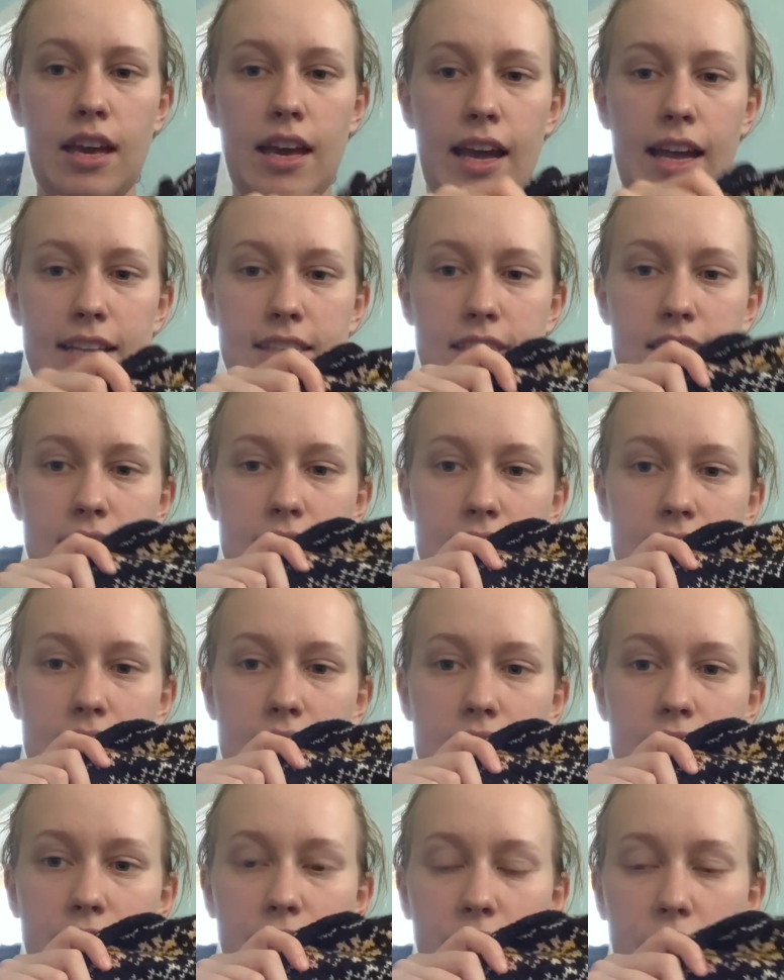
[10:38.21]
And since this
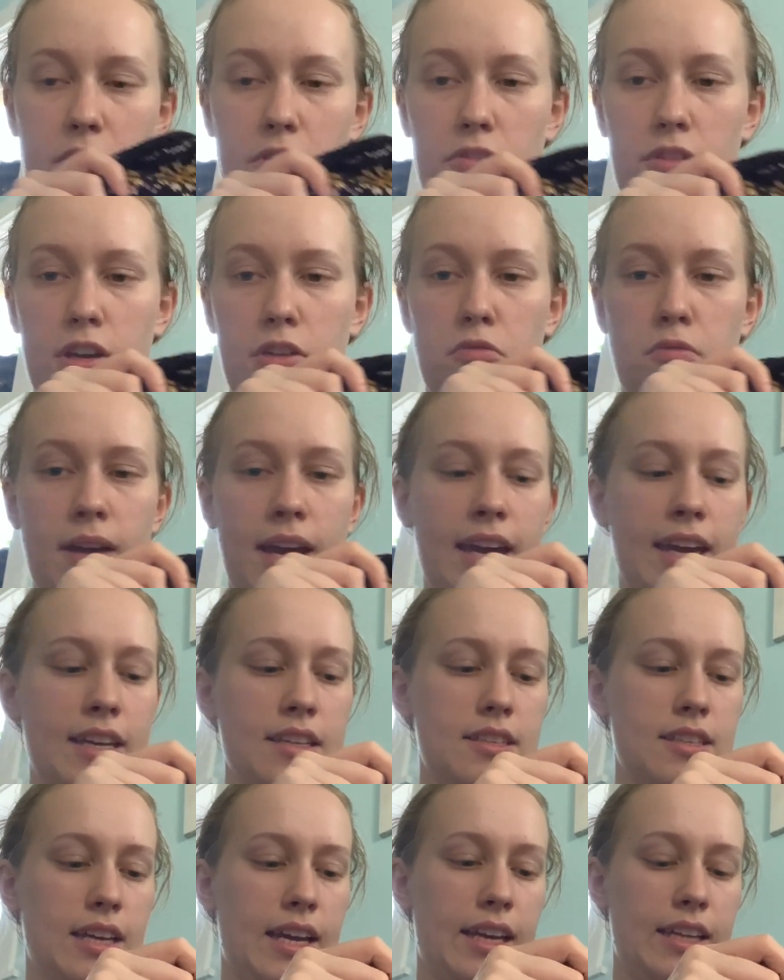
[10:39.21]
is fingering
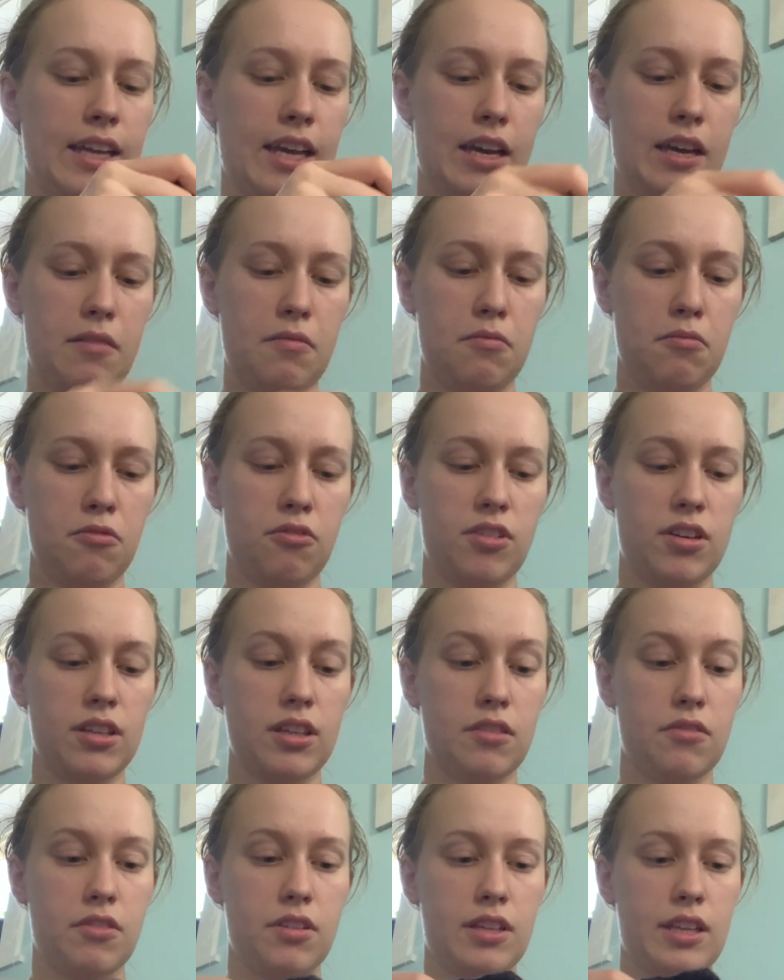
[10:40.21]
weight and I really,
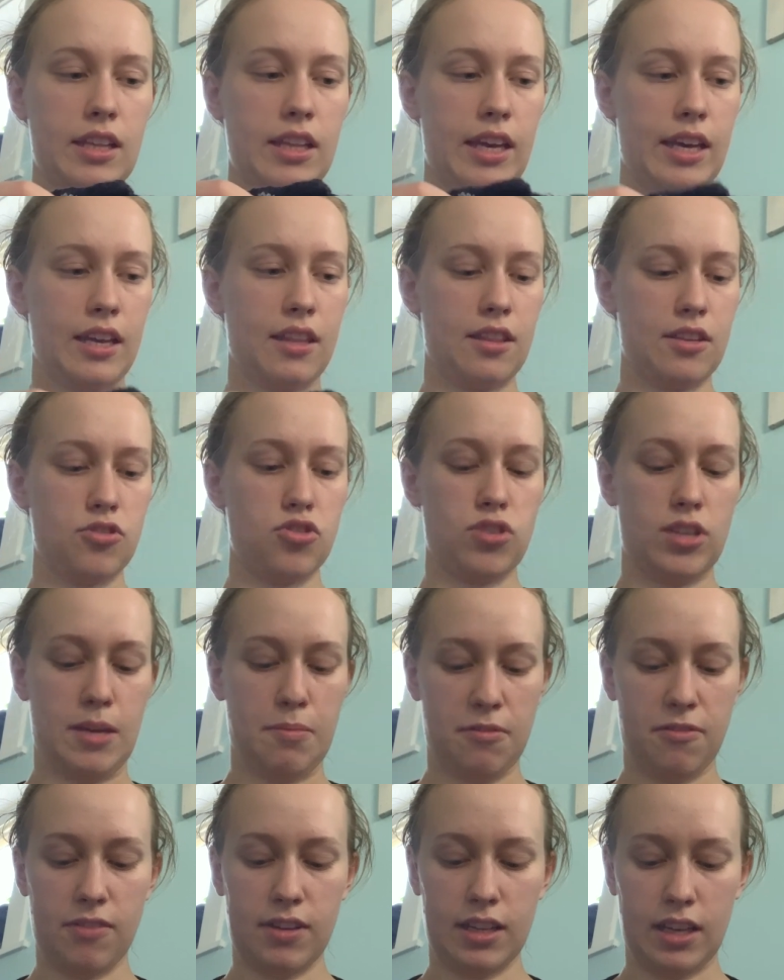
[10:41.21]
really like the shape
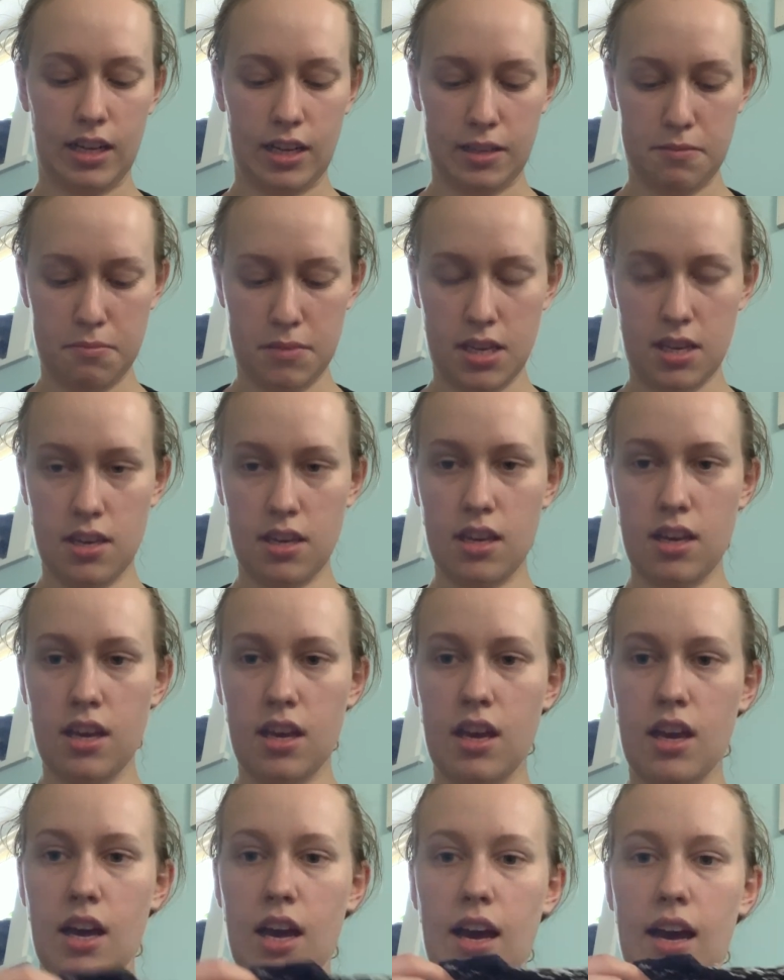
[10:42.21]
of it on me,
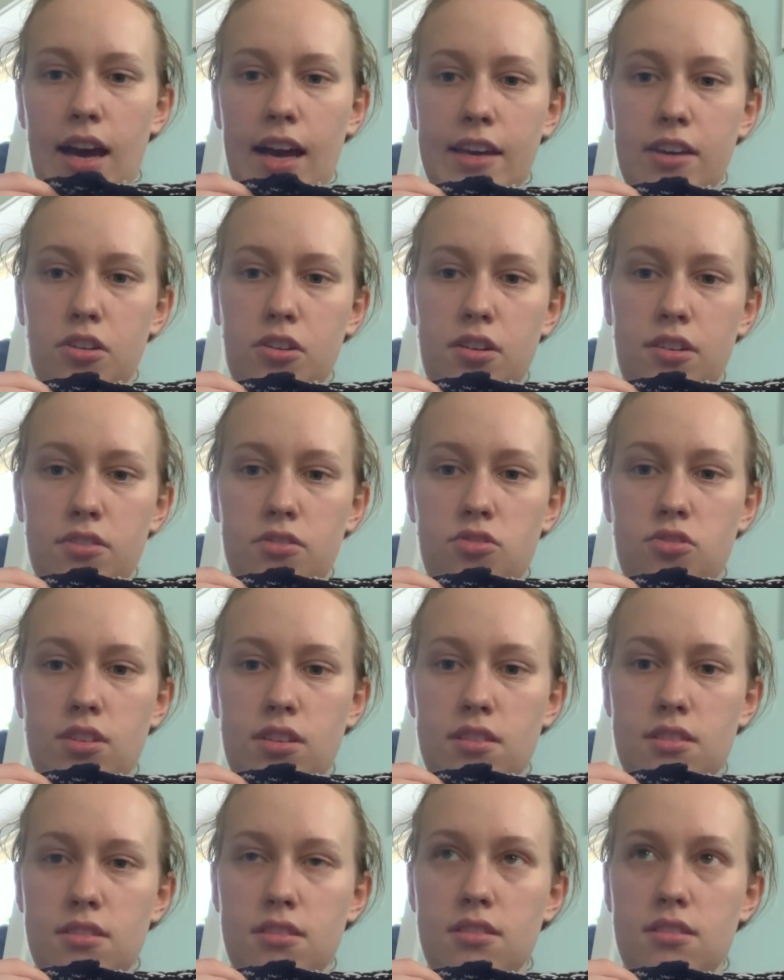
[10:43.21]
I could
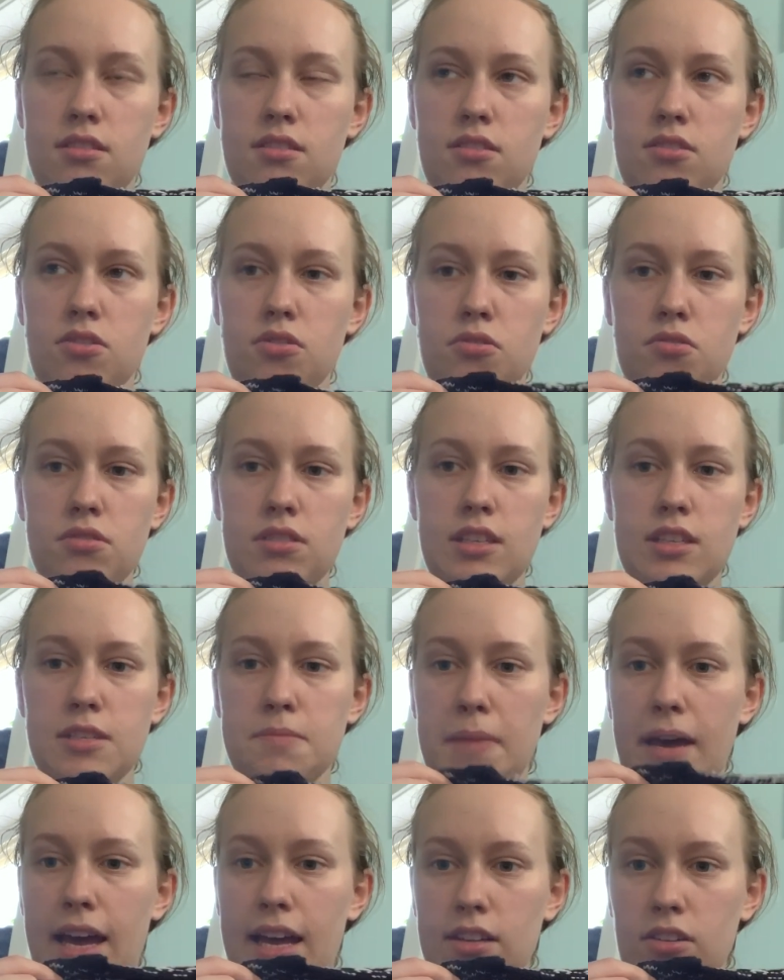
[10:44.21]
just use this
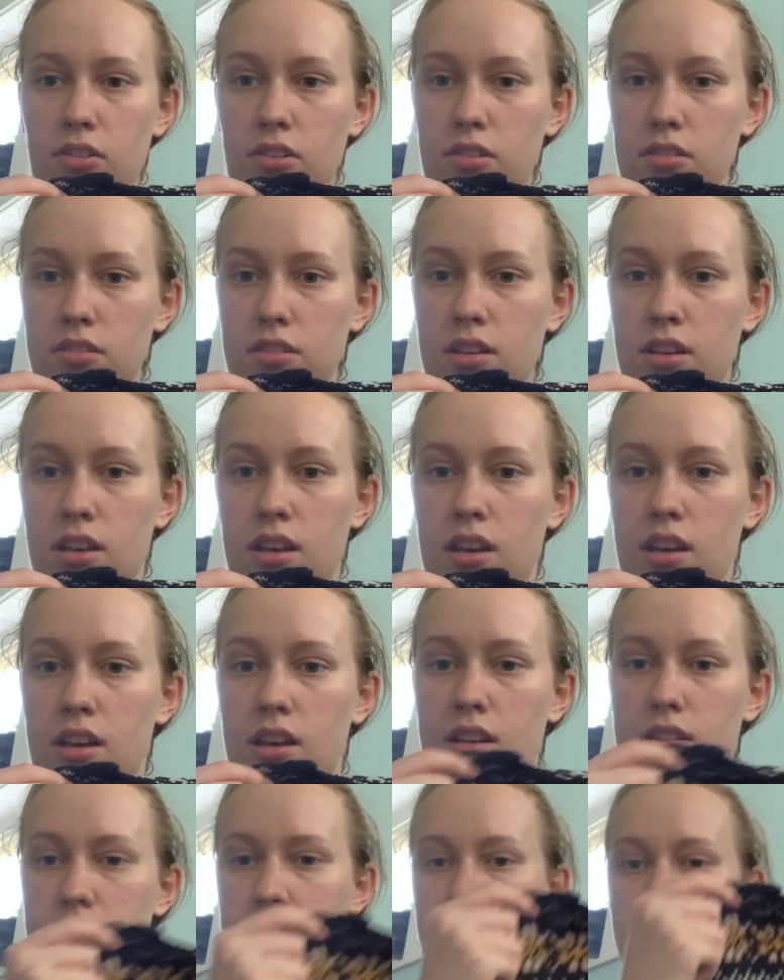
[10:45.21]
pattern to